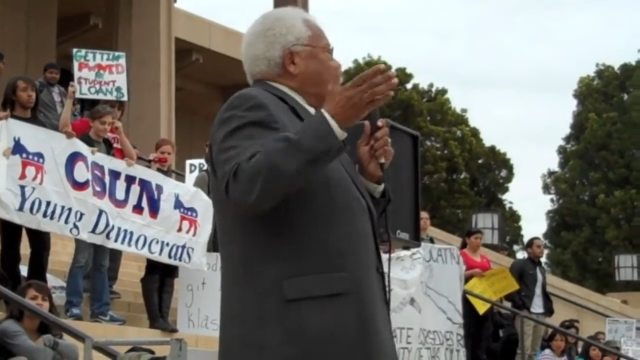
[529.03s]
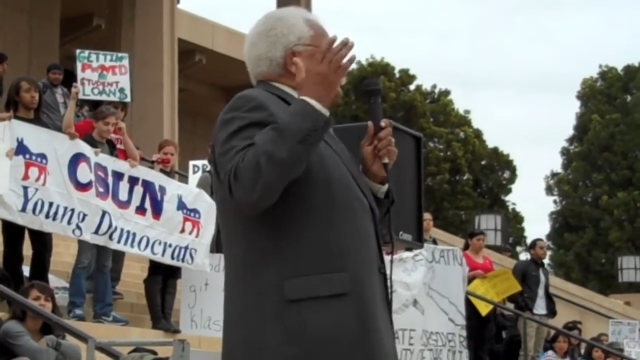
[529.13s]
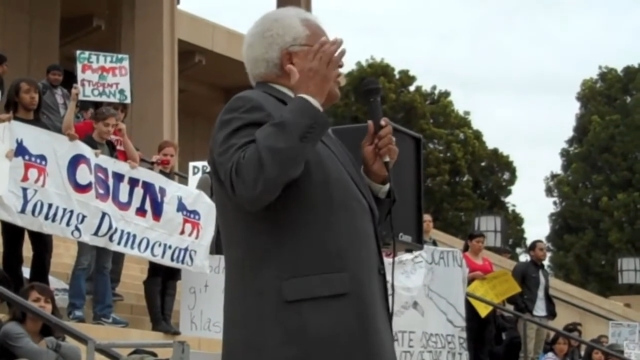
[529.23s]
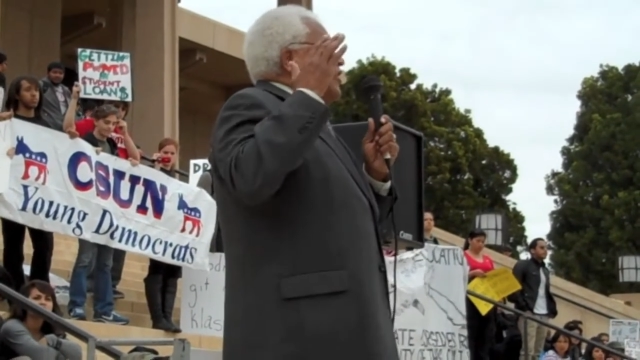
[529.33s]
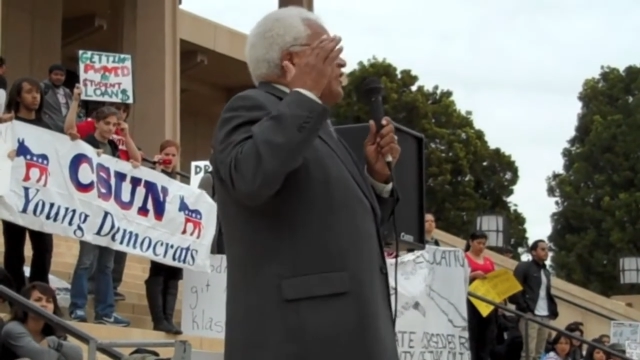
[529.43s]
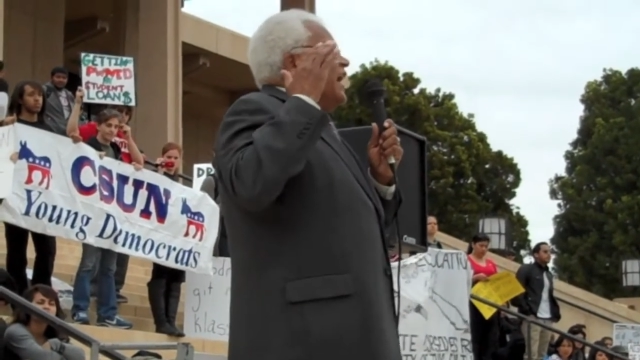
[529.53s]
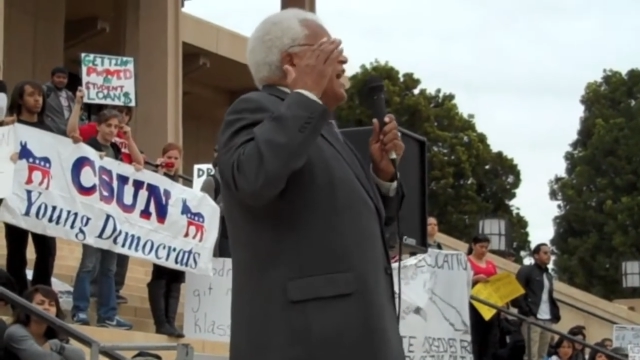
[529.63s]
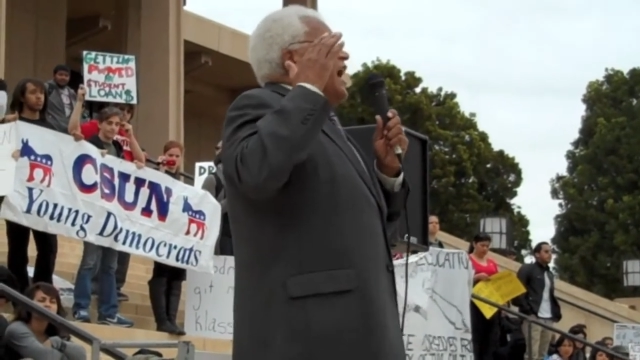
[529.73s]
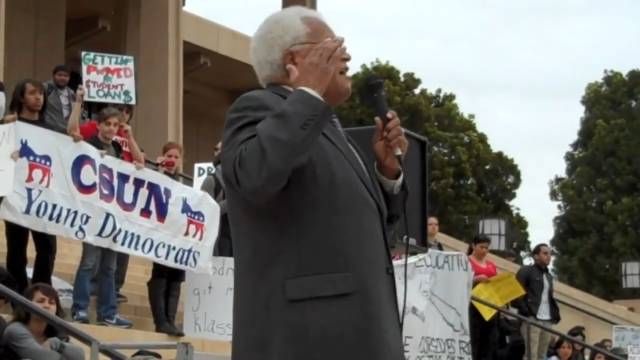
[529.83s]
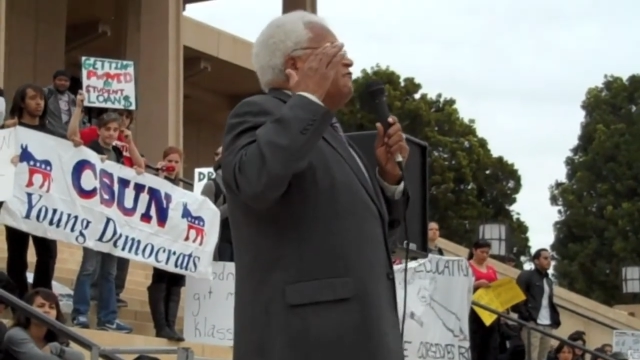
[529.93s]
so that
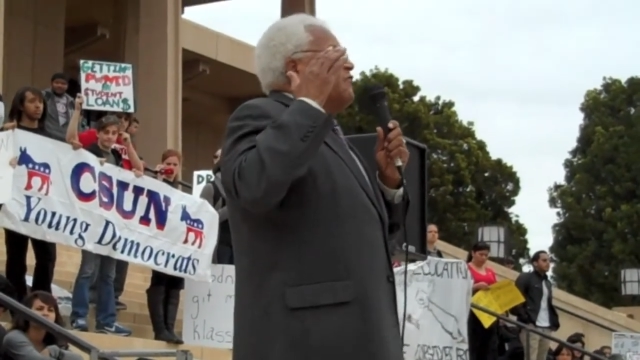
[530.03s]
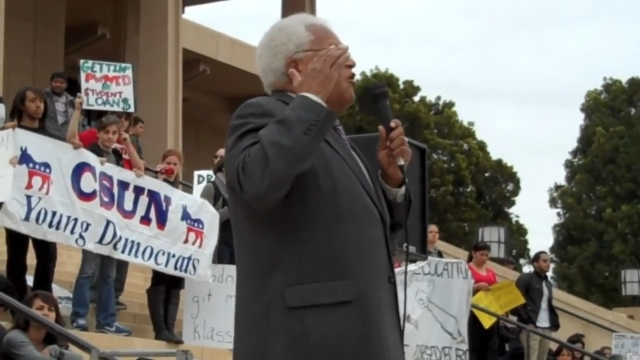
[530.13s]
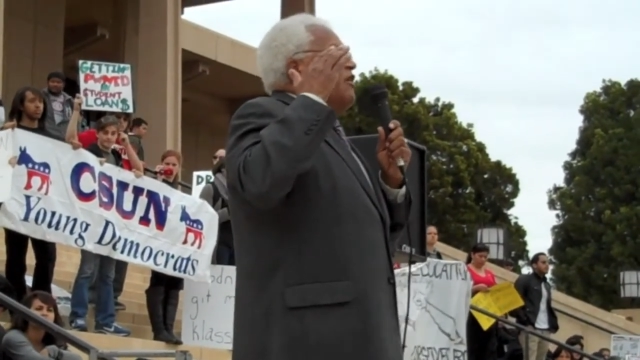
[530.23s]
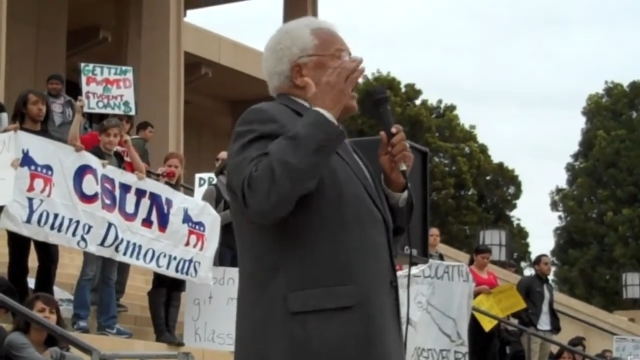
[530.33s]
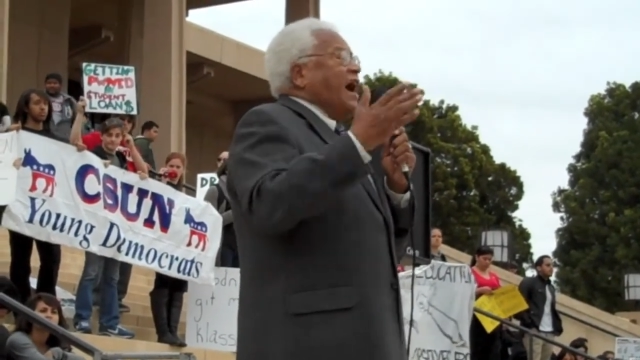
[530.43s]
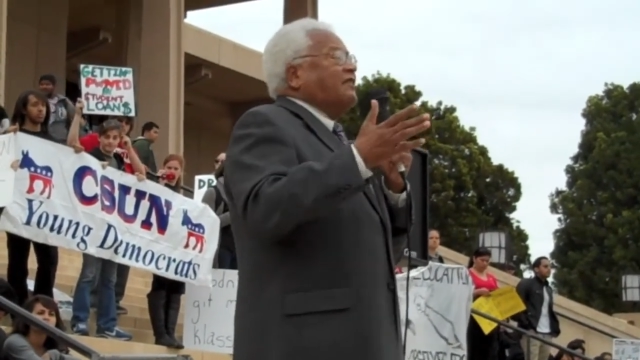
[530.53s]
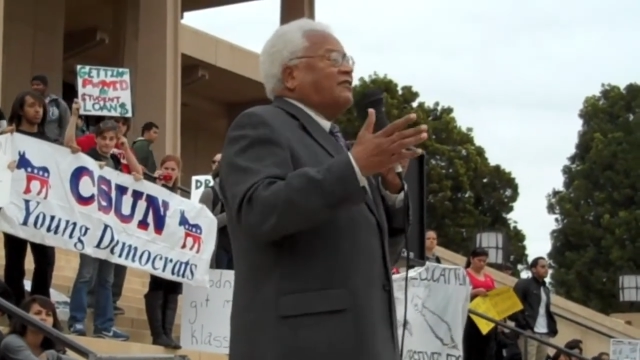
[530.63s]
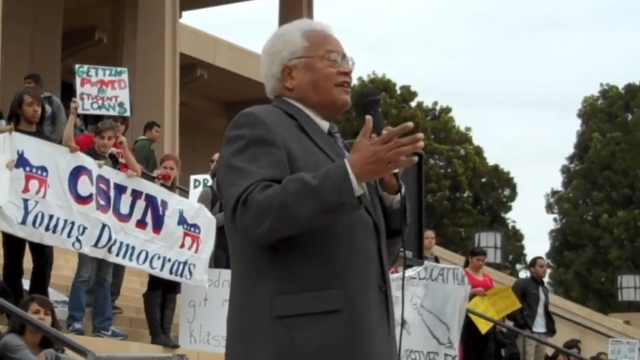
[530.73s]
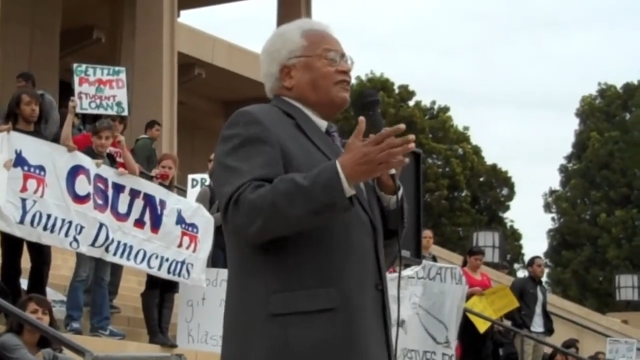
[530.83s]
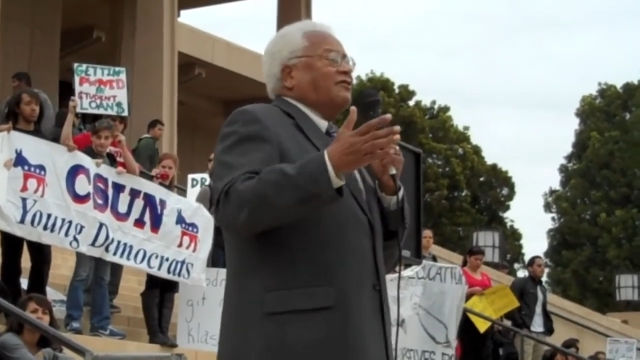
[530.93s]
they have more
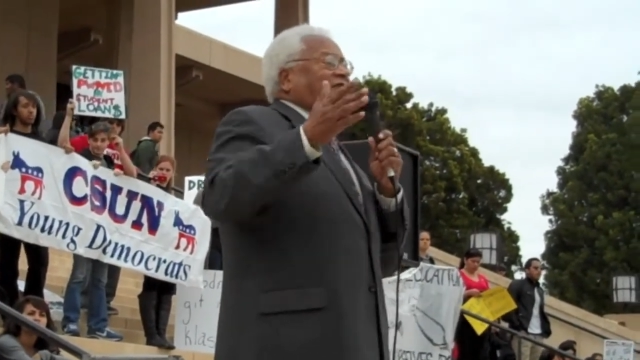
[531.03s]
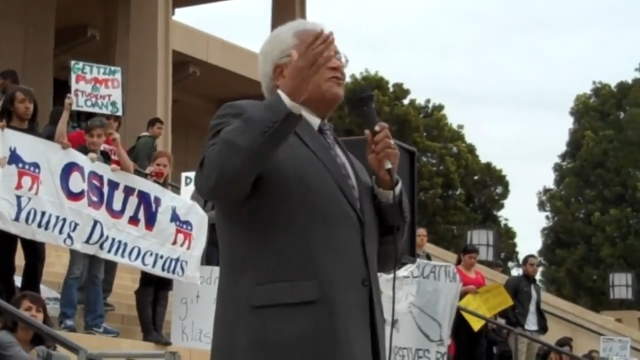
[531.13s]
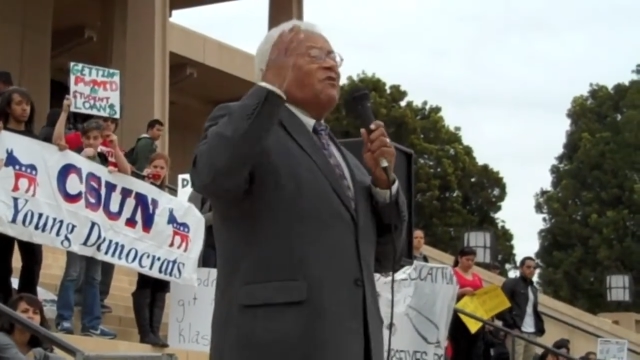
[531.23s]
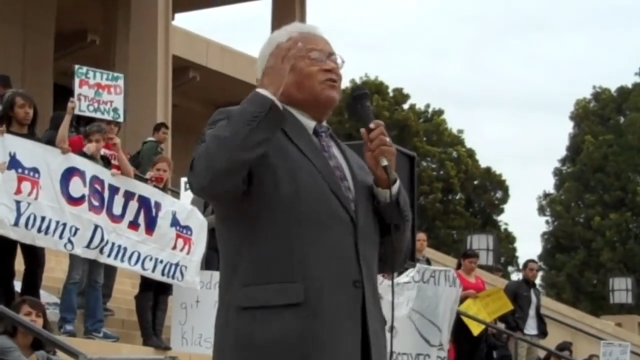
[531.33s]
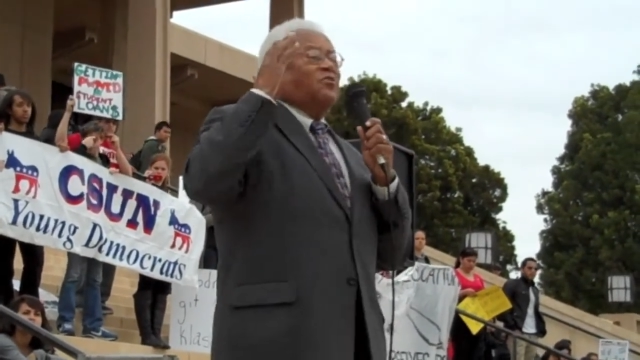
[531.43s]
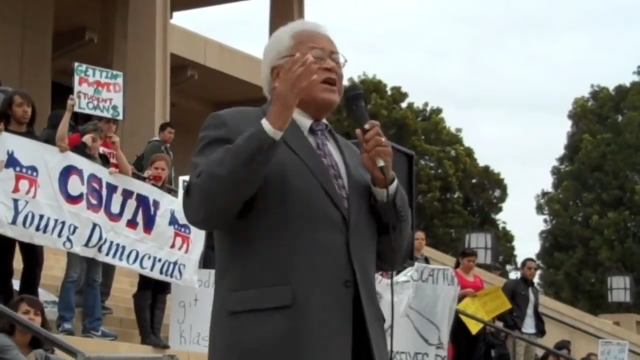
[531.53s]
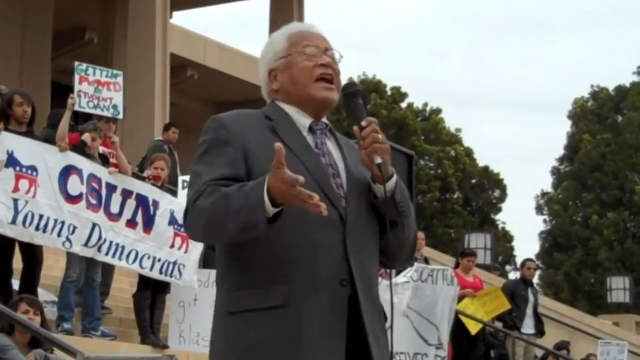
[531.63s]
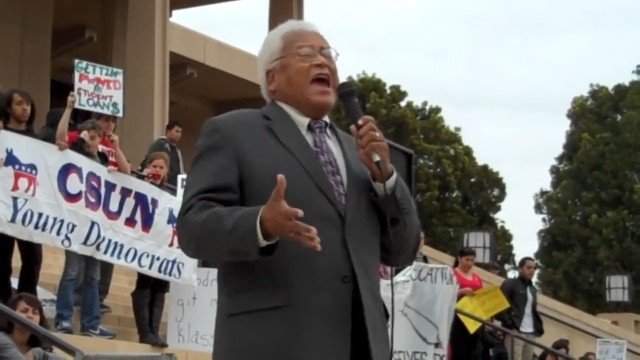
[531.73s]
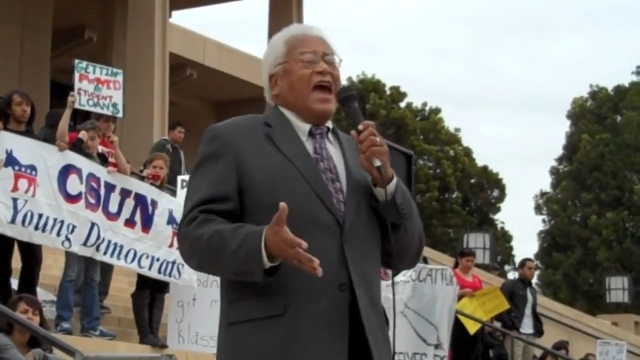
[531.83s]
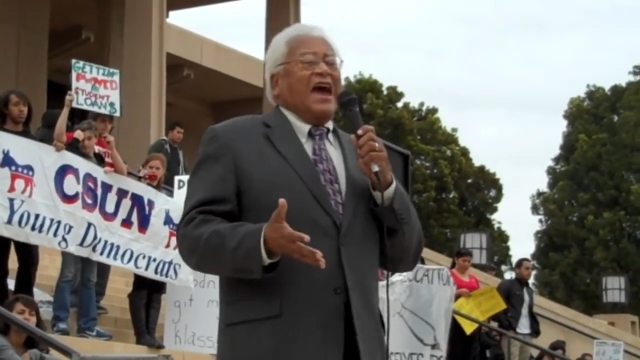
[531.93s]
access than what
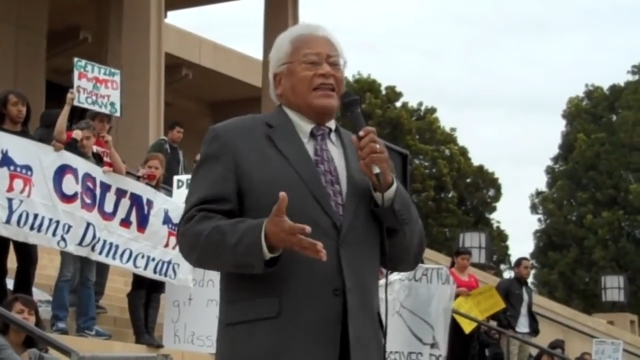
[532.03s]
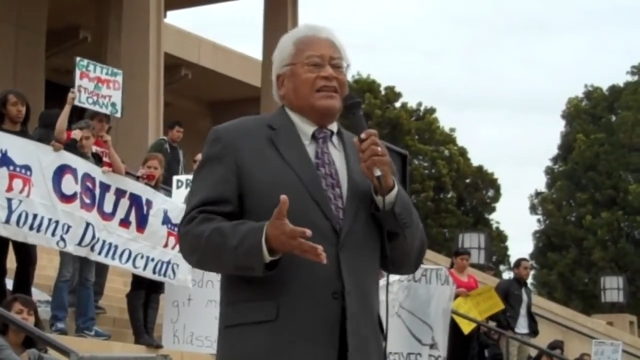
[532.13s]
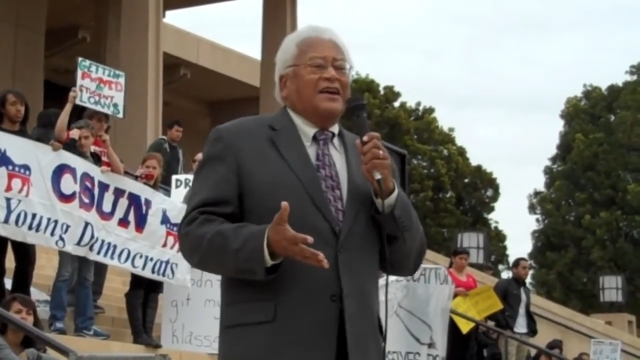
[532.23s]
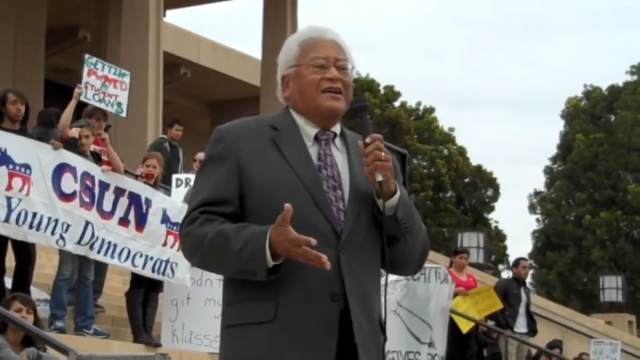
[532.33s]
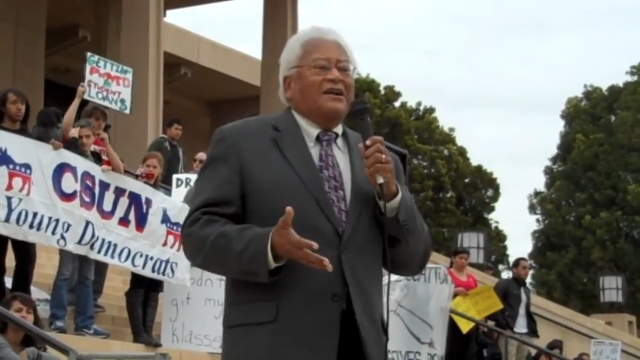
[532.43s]
we had